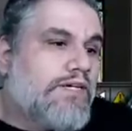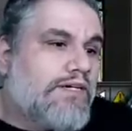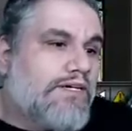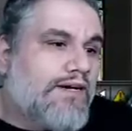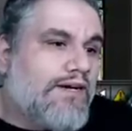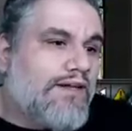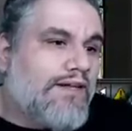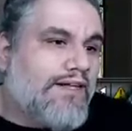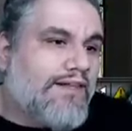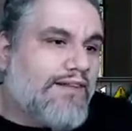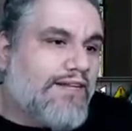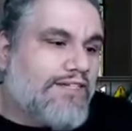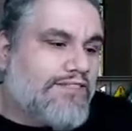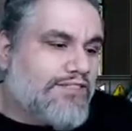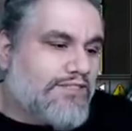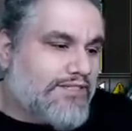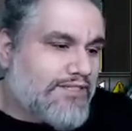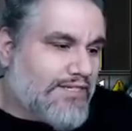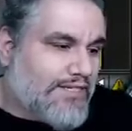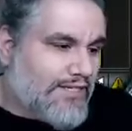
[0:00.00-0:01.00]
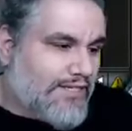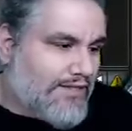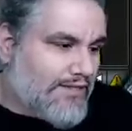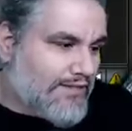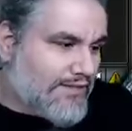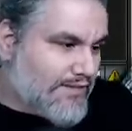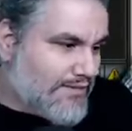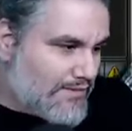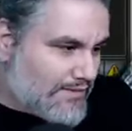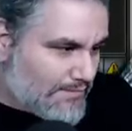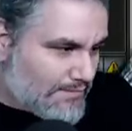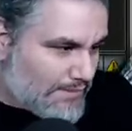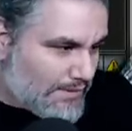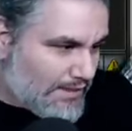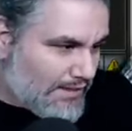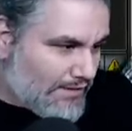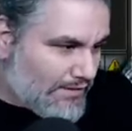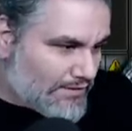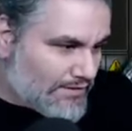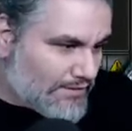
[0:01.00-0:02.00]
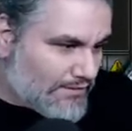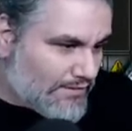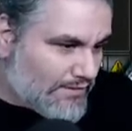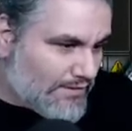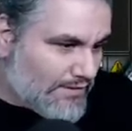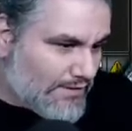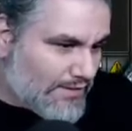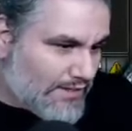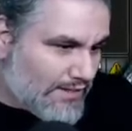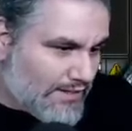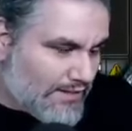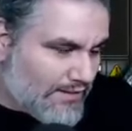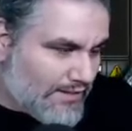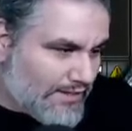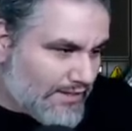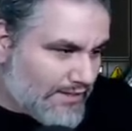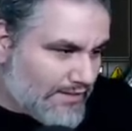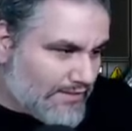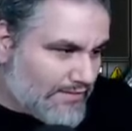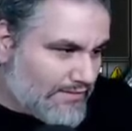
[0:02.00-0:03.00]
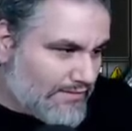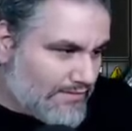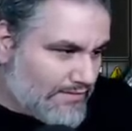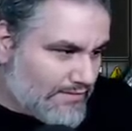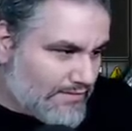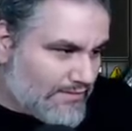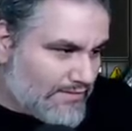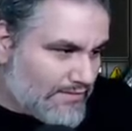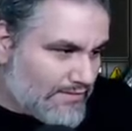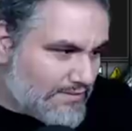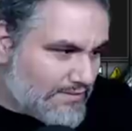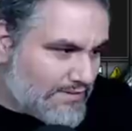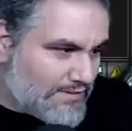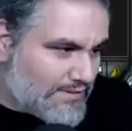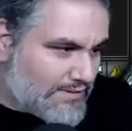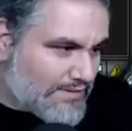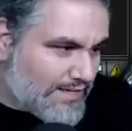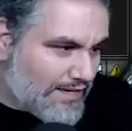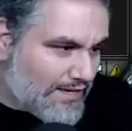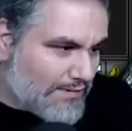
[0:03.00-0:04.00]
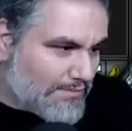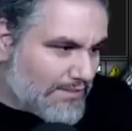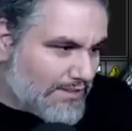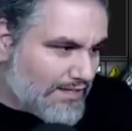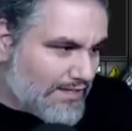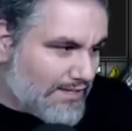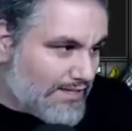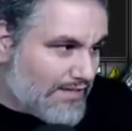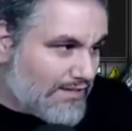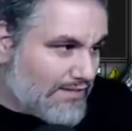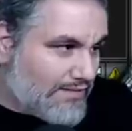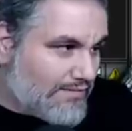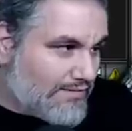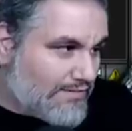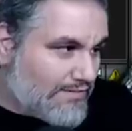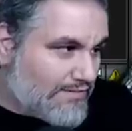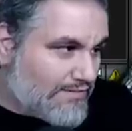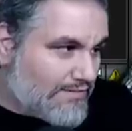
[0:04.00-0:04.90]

I kind of like that, just taking this, but I also kind of like Scarab God here?